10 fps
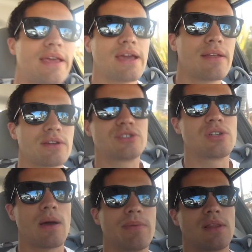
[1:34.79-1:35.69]
can't, they
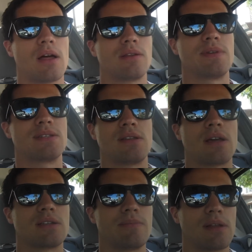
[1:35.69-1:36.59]
should not be allowed to be sitting
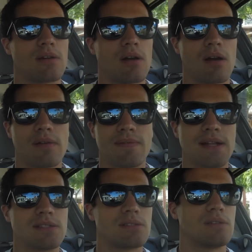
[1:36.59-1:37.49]
next to me in a car.
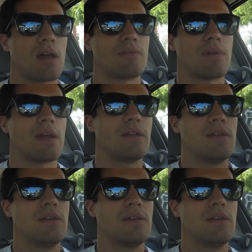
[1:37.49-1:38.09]
That's not right.